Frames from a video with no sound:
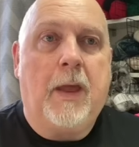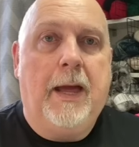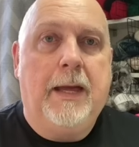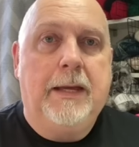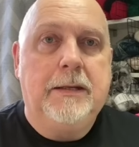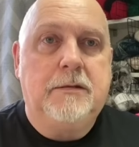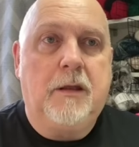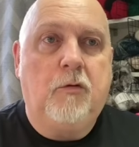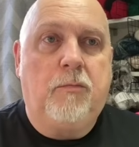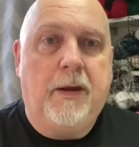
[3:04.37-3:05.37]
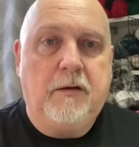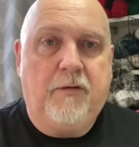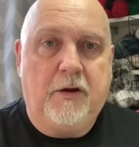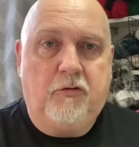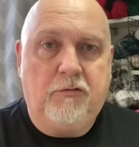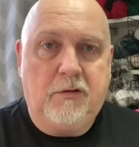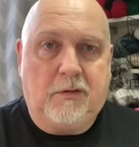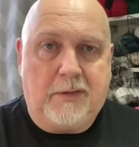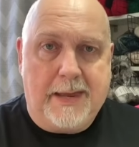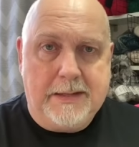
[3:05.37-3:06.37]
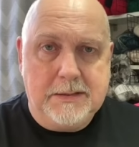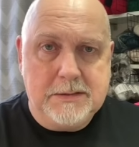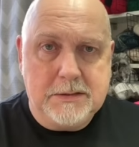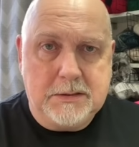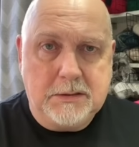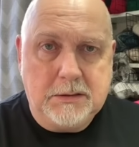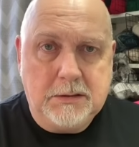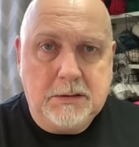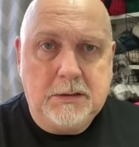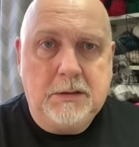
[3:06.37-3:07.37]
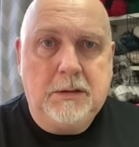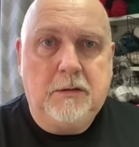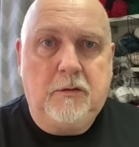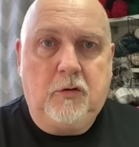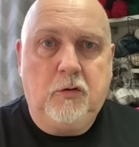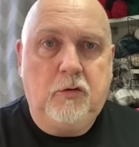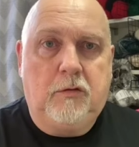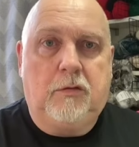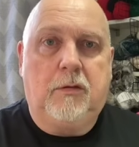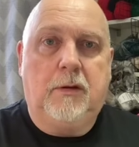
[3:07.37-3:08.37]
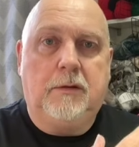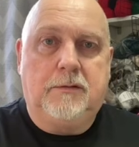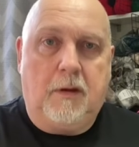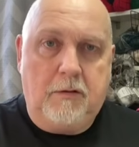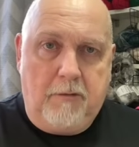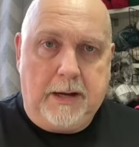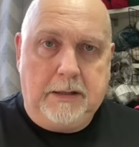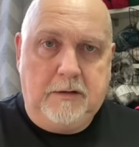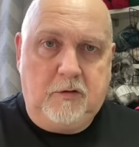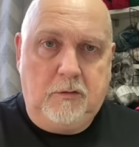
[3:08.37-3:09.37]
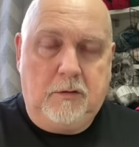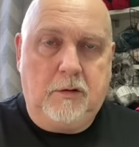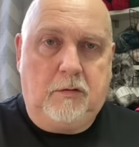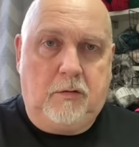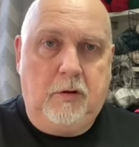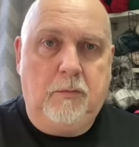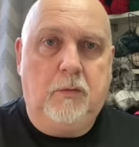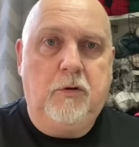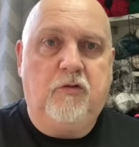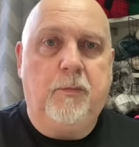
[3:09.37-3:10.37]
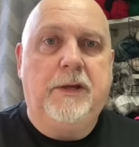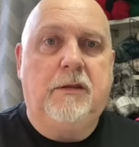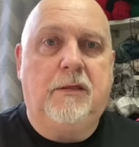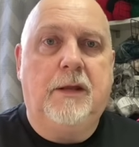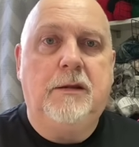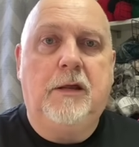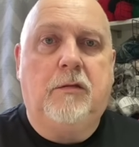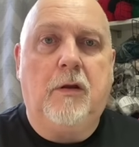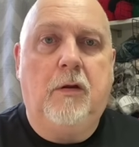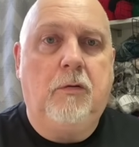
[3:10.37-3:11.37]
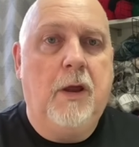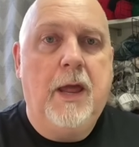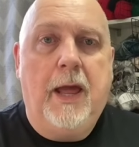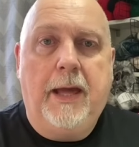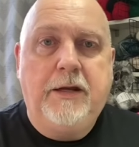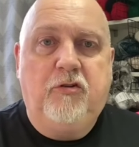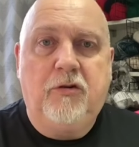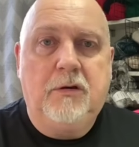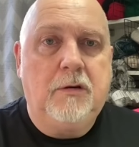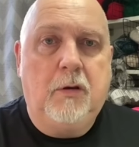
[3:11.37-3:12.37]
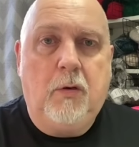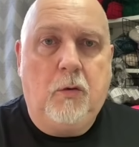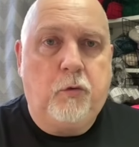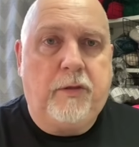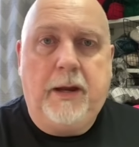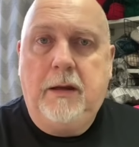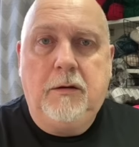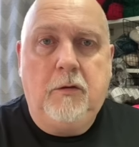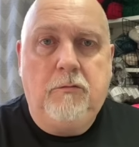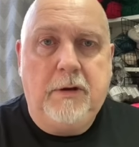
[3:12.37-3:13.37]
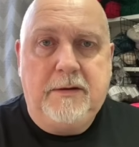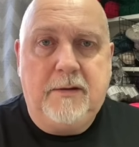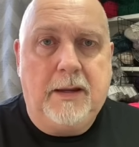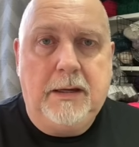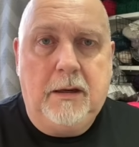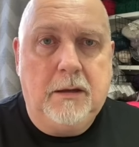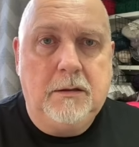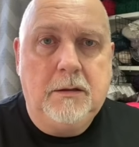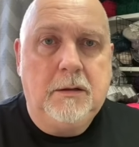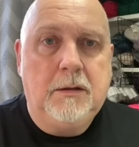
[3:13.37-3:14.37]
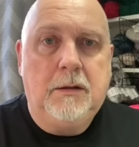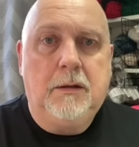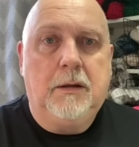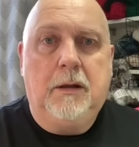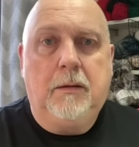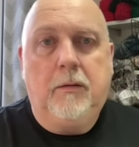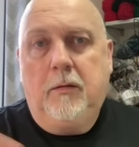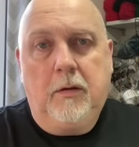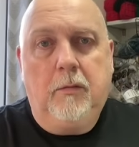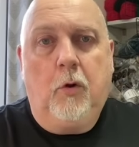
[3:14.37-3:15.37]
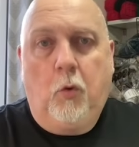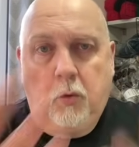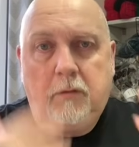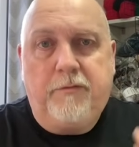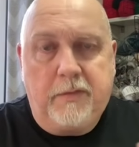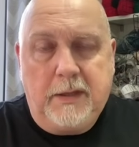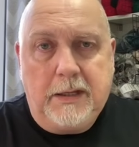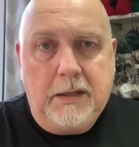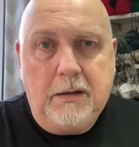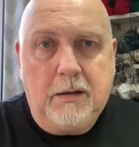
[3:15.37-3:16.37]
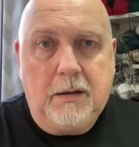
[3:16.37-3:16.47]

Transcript: and those manufacturers send the goods directly to the consumer, which means then there's no agent, no wholesaler, no retailer, all of the